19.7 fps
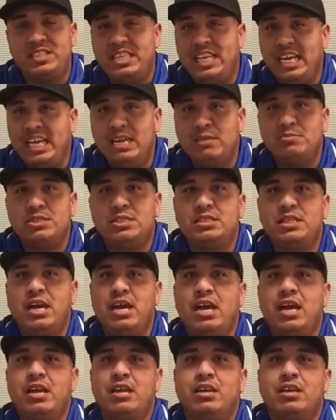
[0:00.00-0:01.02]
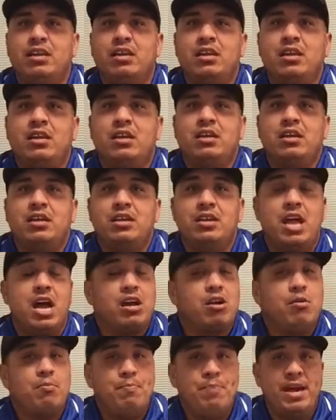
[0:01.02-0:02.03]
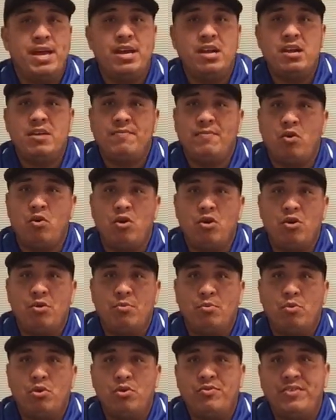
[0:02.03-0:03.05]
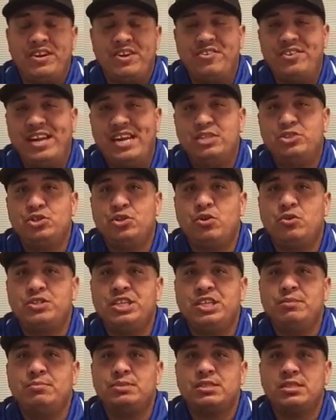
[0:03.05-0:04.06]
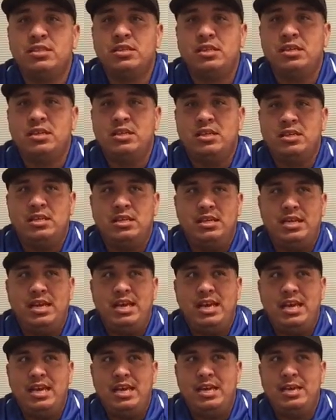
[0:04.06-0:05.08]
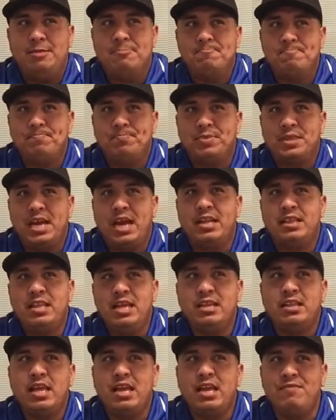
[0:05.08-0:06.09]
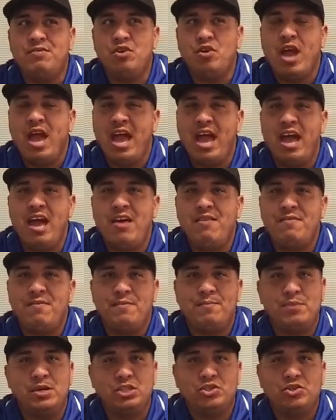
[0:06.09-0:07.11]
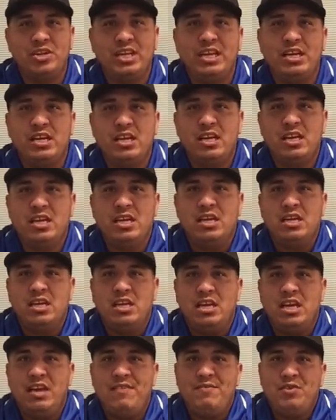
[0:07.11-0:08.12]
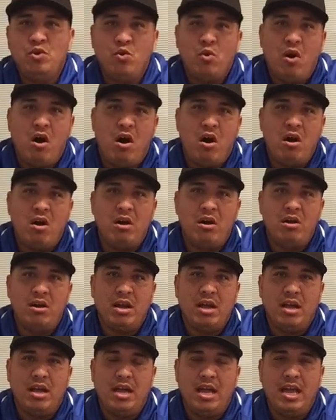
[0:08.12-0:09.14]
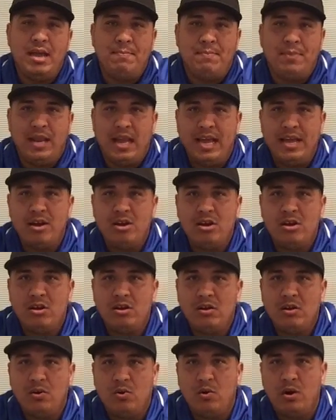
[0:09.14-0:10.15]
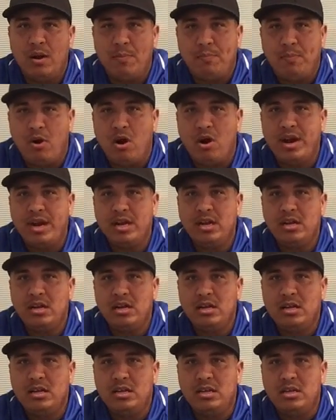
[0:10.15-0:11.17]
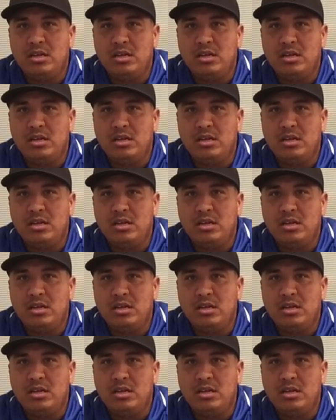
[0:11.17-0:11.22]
teams than not competitive or more recreational teams. Eh, I think that if you have, personally, if you are a player or a parent